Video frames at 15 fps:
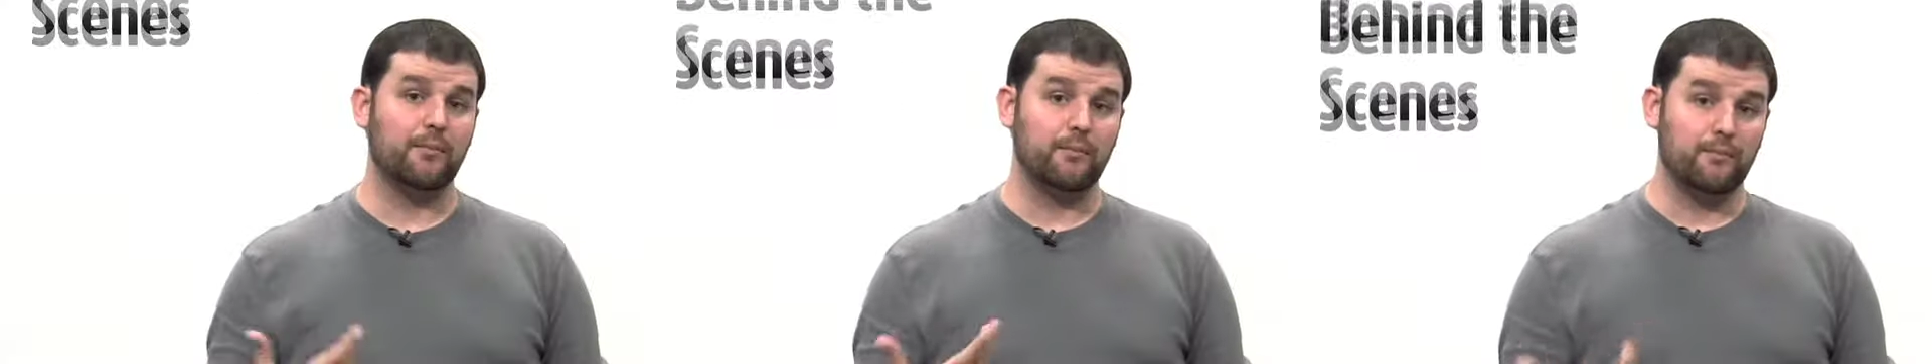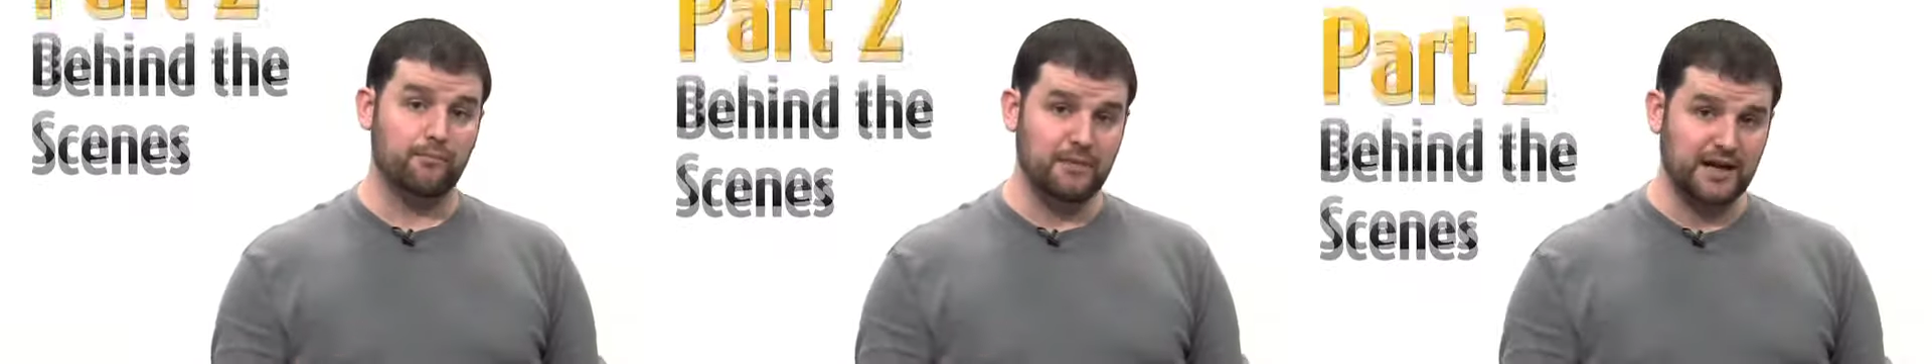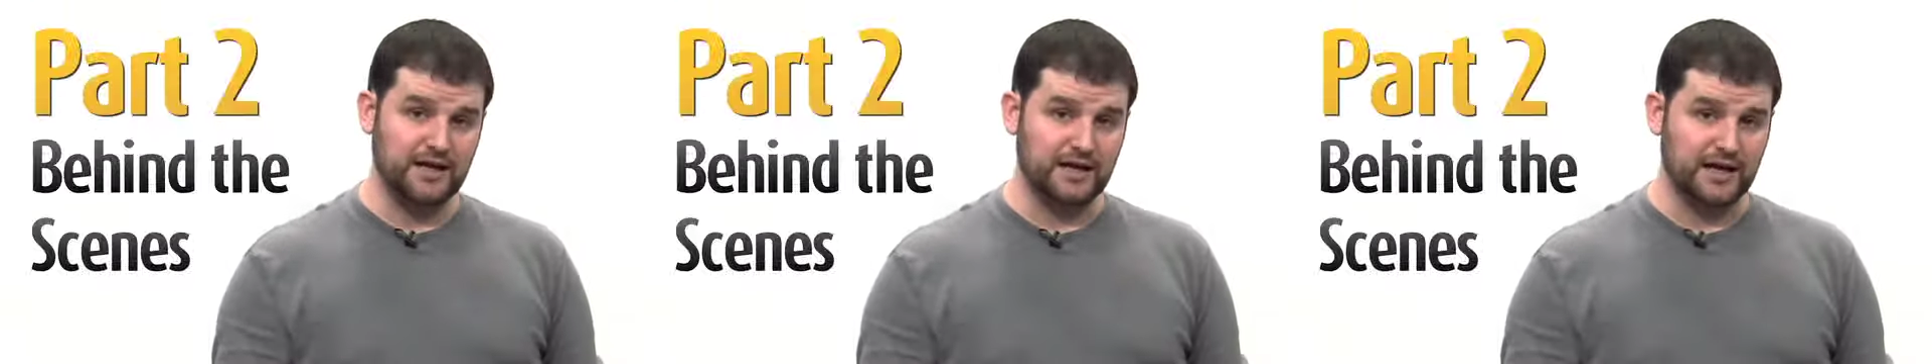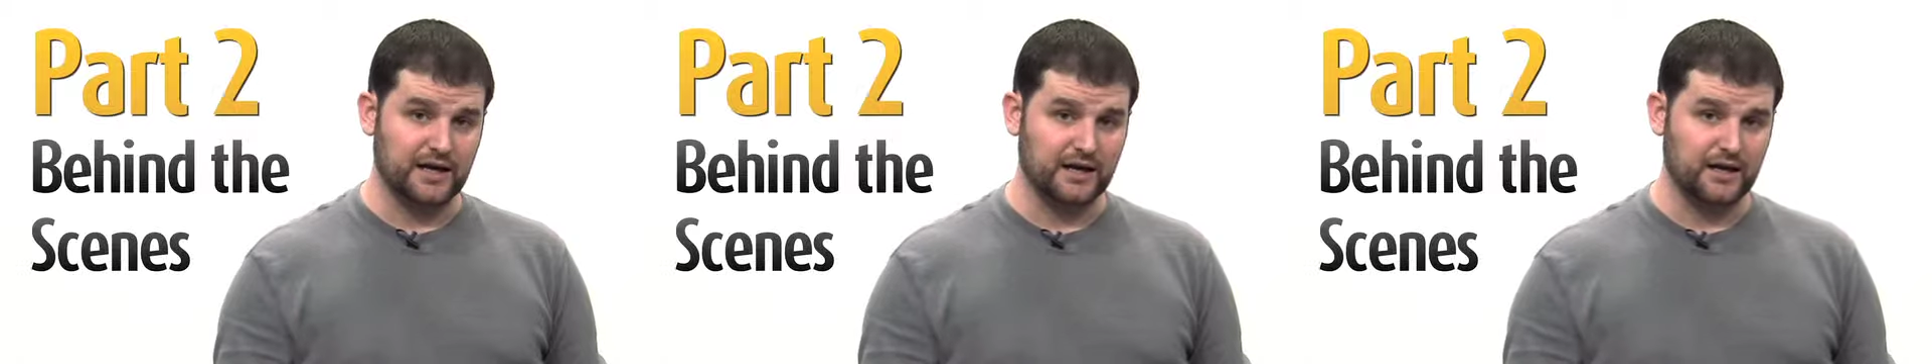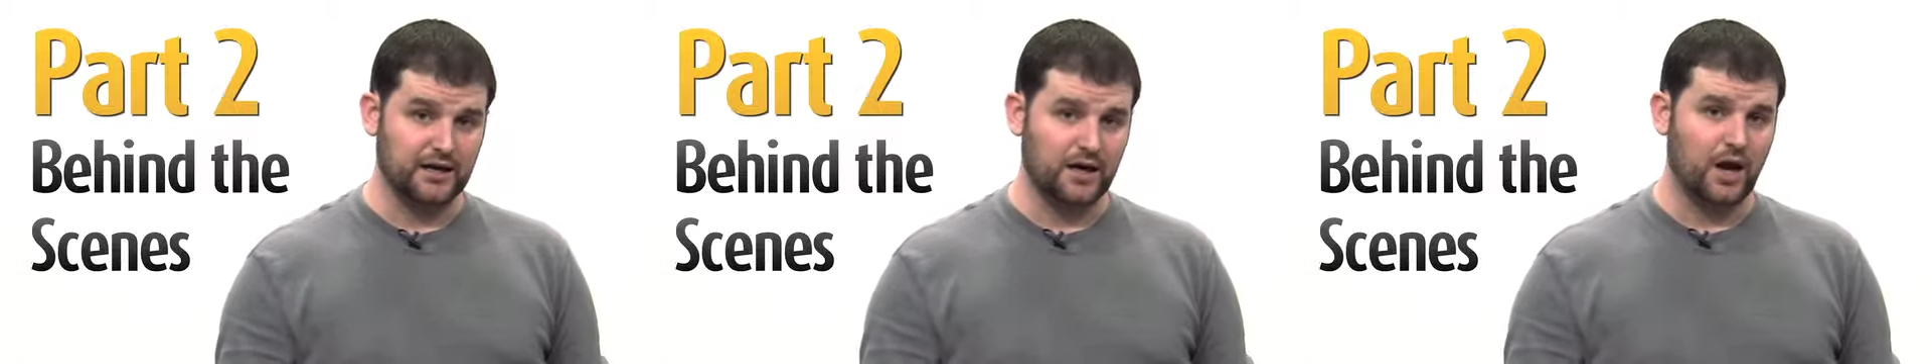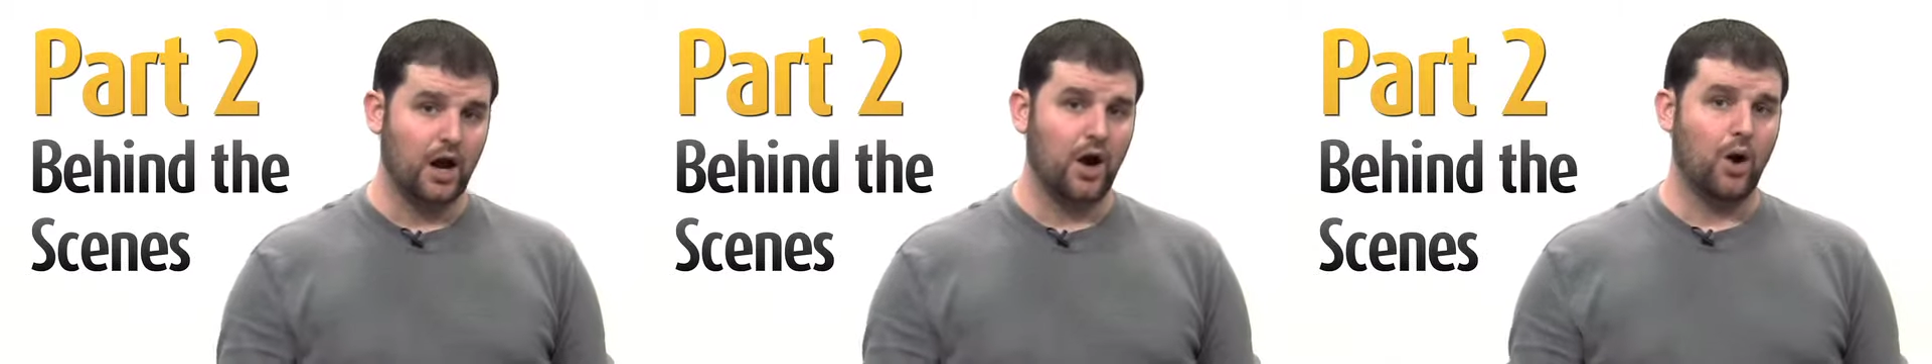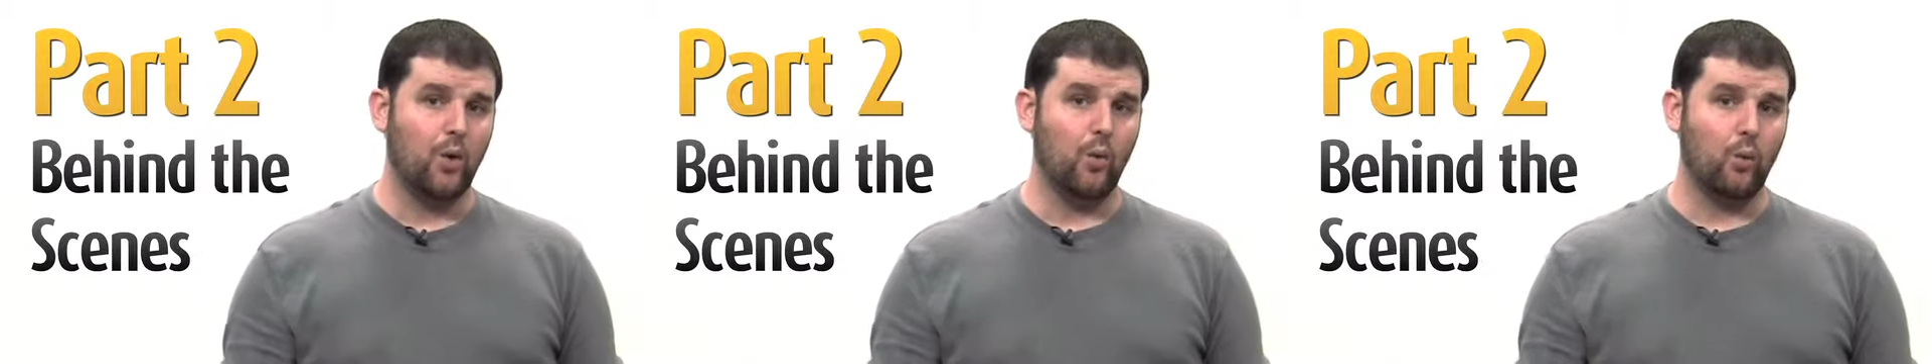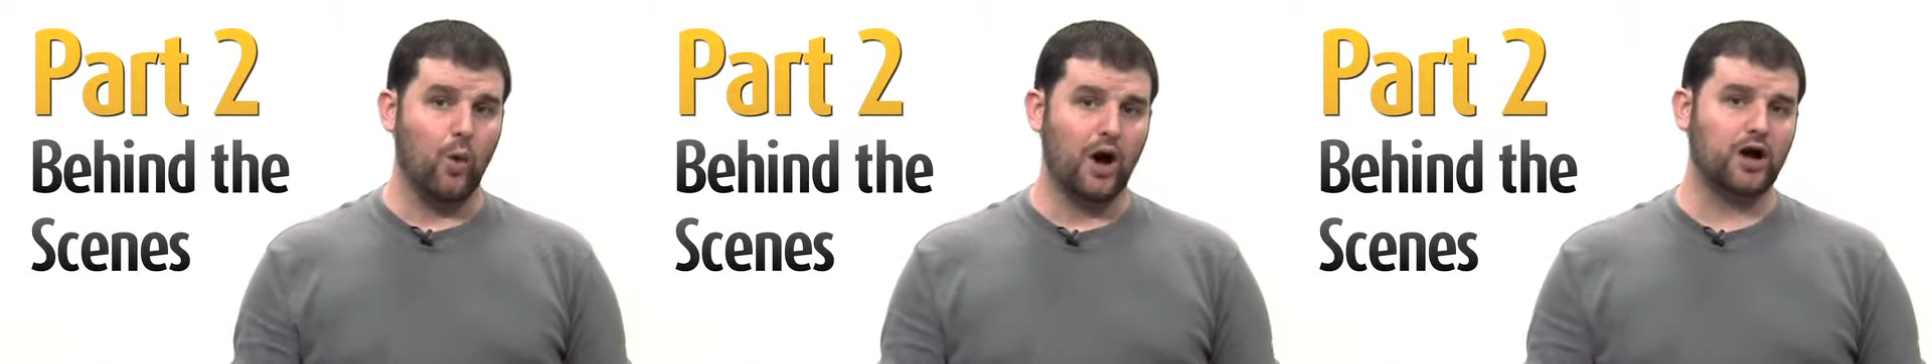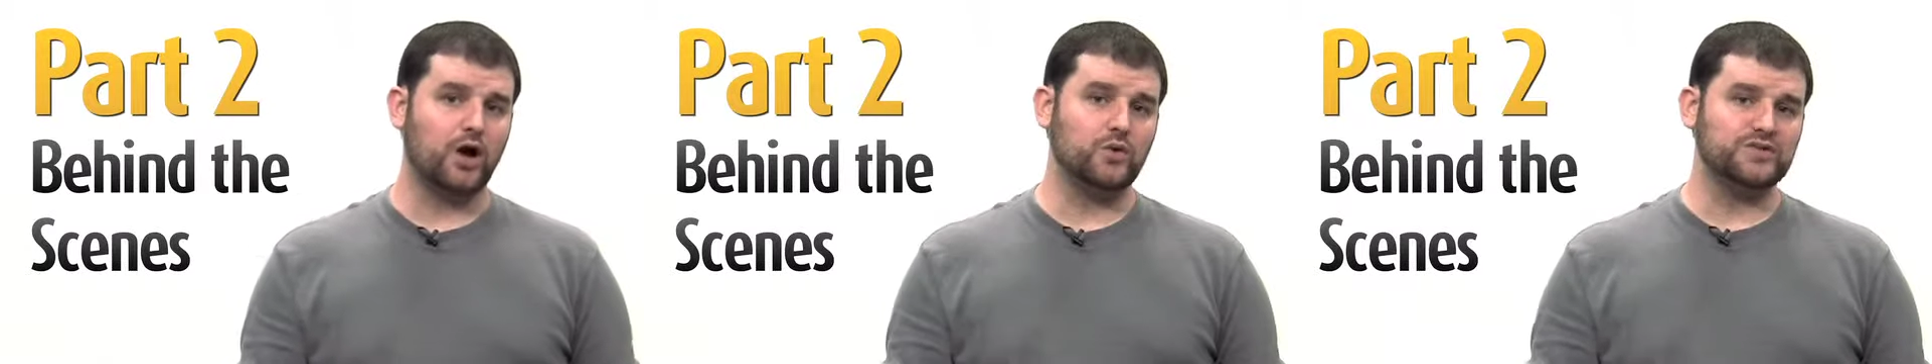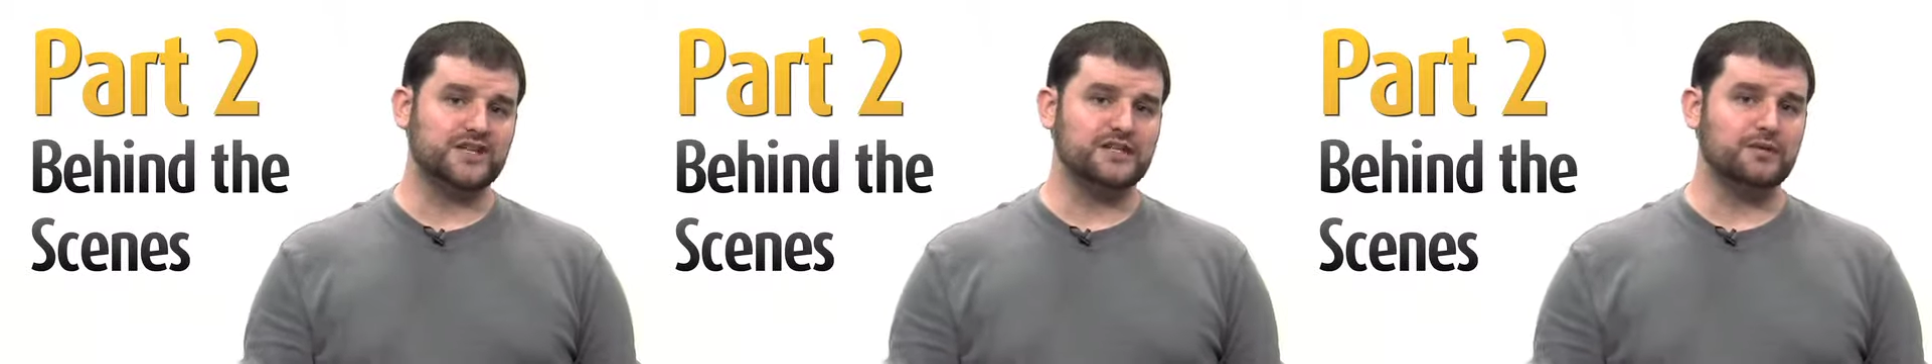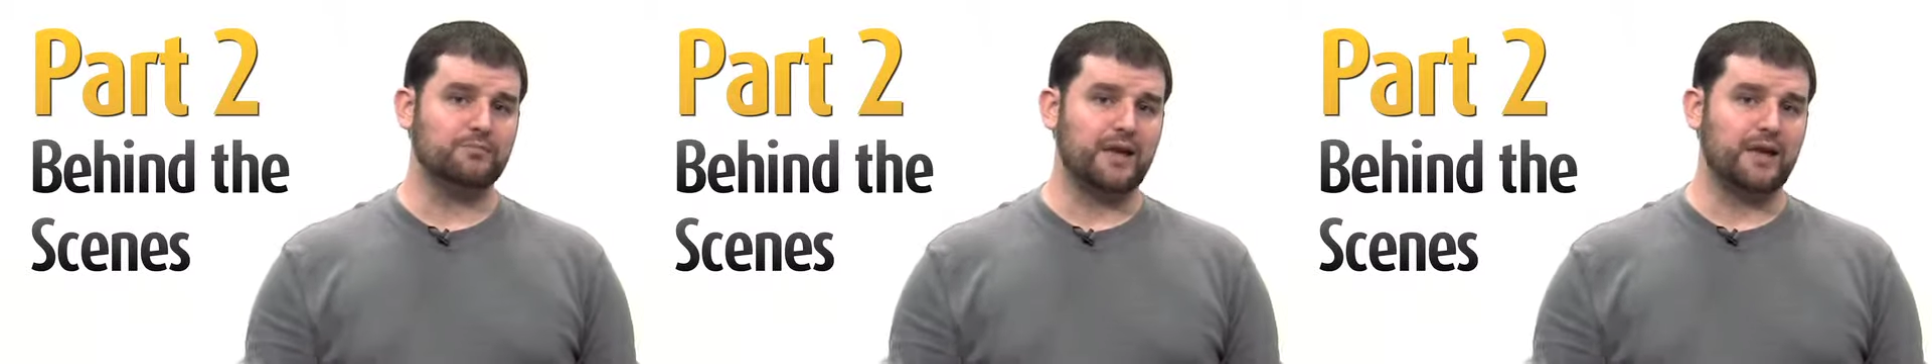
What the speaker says: Meaning, what goes into